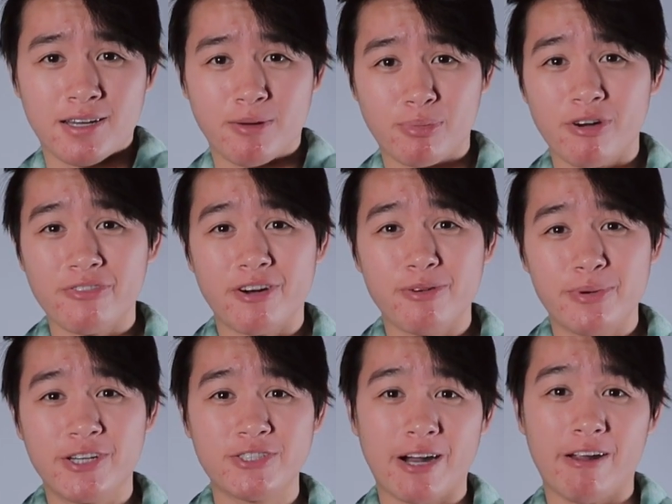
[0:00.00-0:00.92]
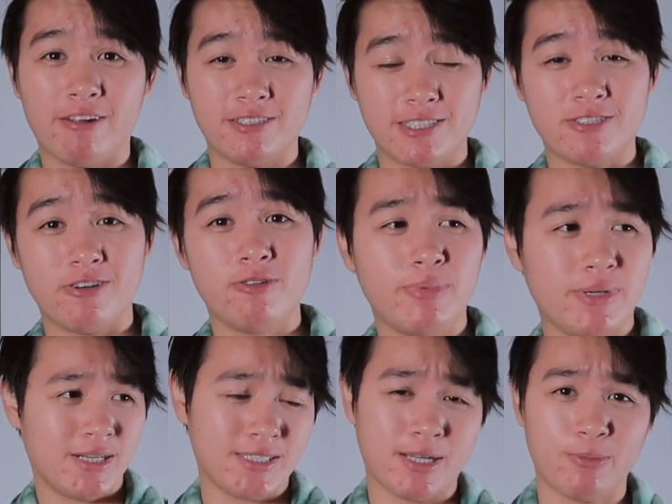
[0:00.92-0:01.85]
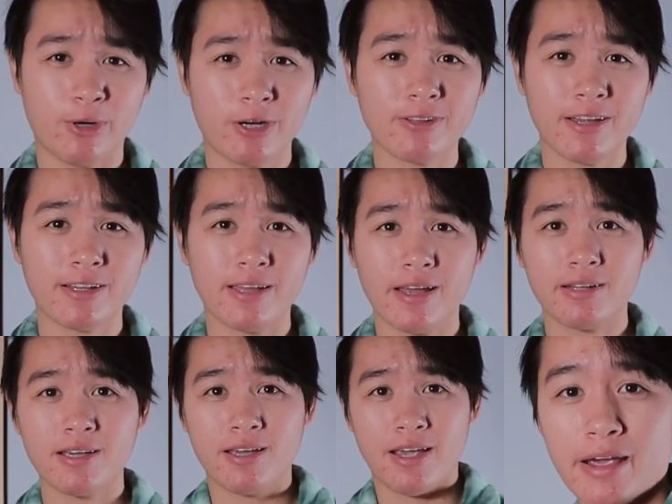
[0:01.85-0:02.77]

a profile picture on the snow because I'm weird like that,